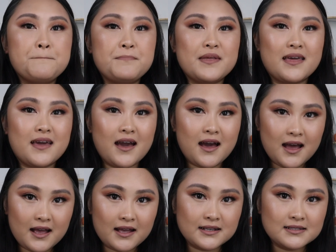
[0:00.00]

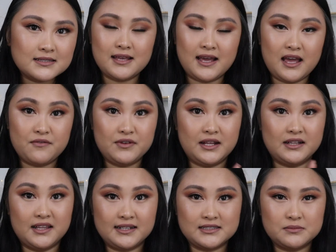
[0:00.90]
because I have
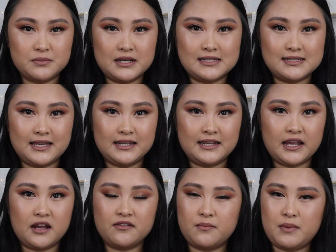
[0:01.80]
neglected my
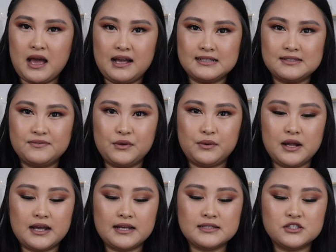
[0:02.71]
skincare the past few
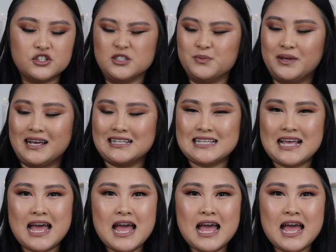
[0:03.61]
nights, just because